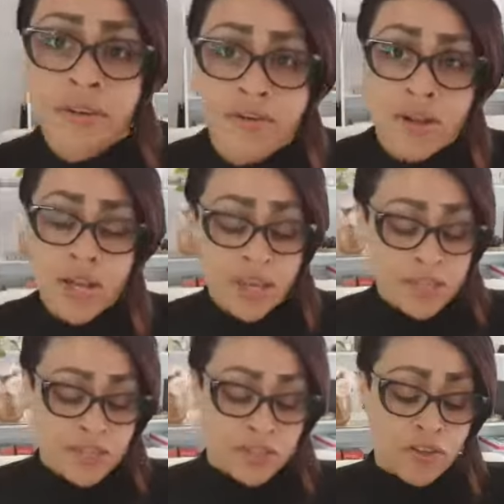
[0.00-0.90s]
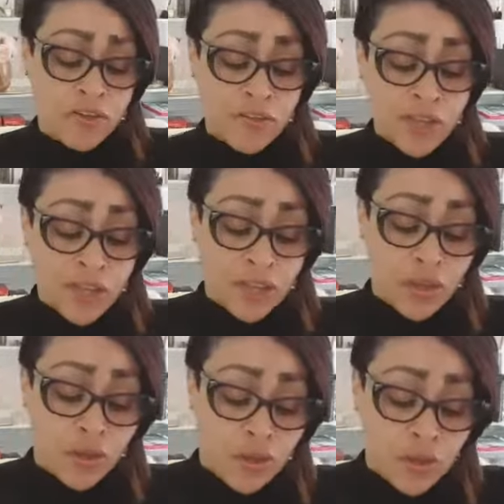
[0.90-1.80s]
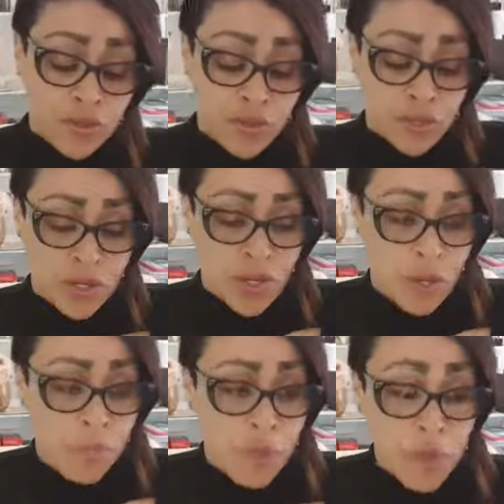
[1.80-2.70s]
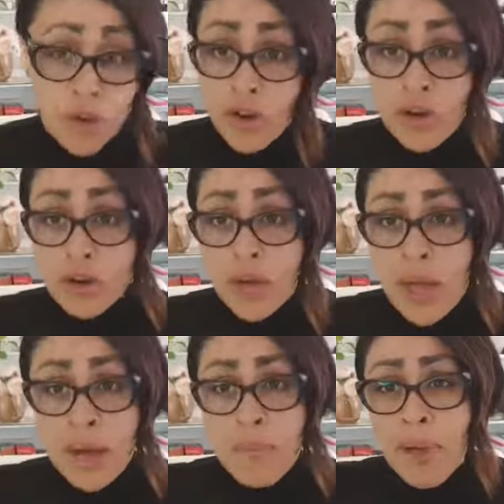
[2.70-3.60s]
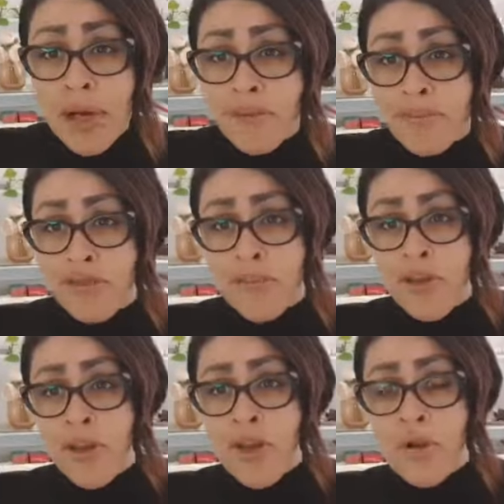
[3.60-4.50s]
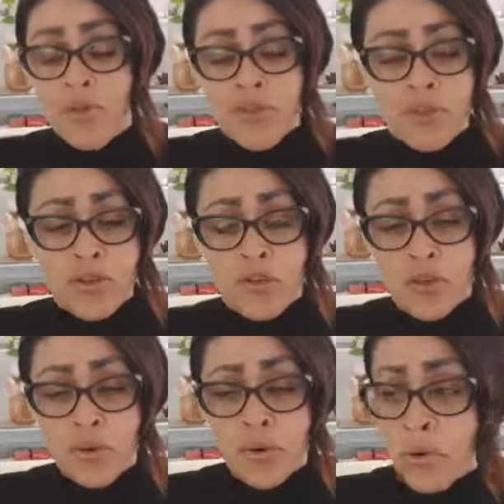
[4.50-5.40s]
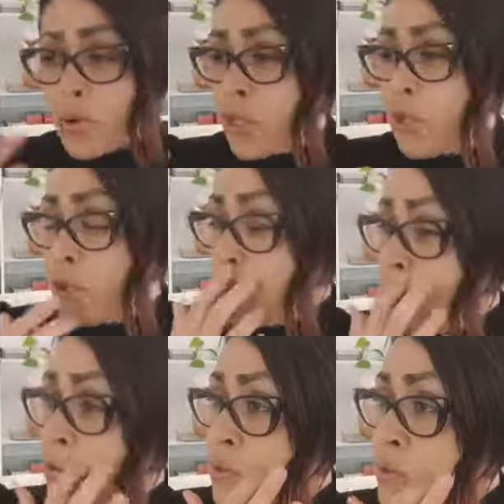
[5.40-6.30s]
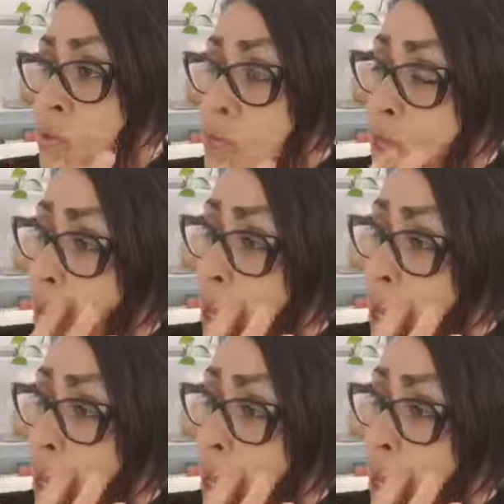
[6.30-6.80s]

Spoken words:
right? Sophia goes beyond and above with the audios,